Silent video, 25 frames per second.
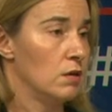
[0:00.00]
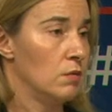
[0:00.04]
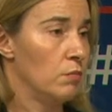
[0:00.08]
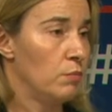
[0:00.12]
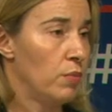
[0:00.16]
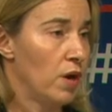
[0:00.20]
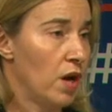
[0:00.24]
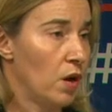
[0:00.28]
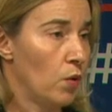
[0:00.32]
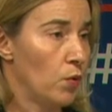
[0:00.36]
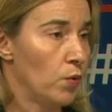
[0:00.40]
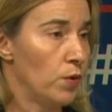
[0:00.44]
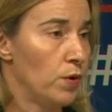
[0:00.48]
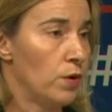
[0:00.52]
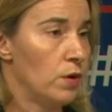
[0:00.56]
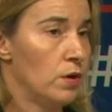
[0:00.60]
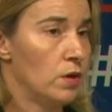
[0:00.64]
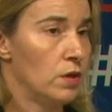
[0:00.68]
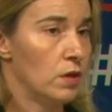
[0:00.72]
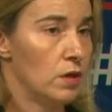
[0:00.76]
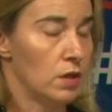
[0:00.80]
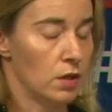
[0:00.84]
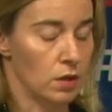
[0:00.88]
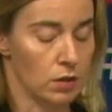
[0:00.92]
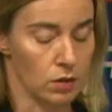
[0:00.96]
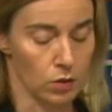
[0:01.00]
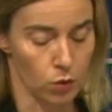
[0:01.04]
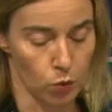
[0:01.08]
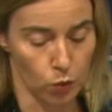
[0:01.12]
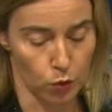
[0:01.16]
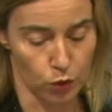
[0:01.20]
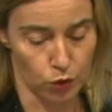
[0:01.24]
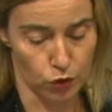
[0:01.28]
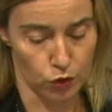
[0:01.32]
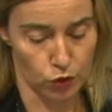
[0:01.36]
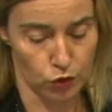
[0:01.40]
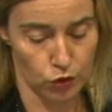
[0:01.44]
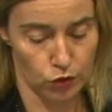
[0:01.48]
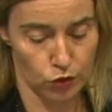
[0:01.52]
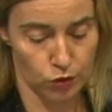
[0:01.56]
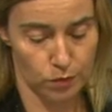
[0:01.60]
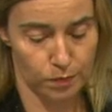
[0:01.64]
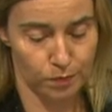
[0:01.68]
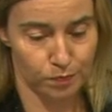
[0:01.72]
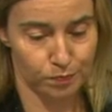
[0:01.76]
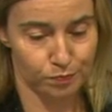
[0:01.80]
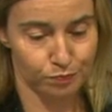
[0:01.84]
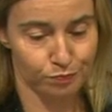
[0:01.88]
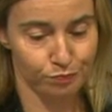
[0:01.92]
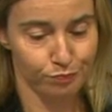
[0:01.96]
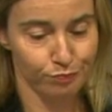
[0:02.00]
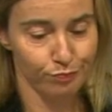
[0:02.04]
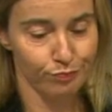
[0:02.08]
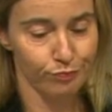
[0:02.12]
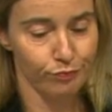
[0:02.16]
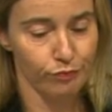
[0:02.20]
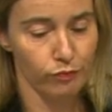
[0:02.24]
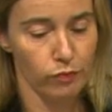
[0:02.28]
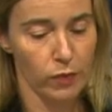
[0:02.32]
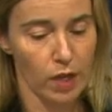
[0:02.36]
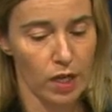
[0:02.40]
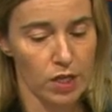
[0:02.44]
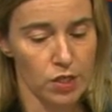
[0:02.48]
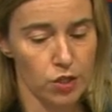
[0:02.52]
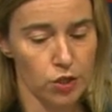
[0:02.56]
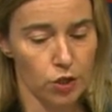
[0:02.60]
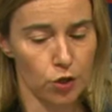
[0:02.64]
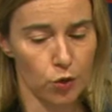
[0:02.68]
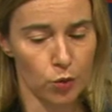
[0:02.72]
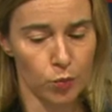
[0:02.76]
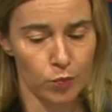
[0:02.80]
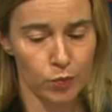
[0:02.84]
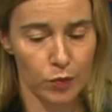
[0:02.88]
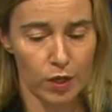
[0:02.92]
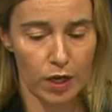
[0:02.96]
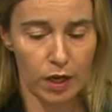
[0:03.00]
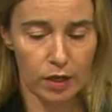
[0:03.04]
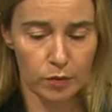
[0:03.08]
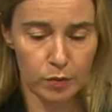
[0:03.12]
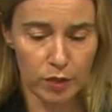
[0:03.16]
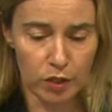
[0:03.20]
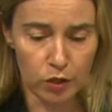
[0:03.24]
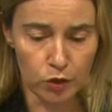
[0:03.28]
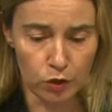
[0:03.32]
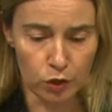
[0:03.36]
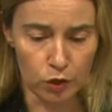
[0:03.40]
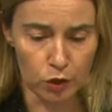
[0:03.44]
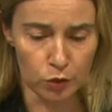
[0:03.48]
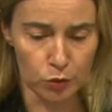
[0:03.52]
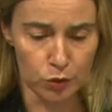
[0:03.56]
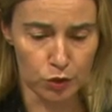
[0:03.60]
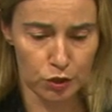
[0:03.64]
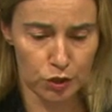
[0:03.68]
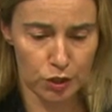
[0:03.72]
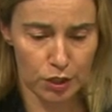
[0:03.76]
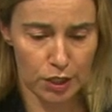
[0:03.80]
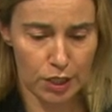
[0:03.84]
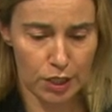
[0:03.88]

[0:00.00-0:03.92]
power in the world. So let me conclude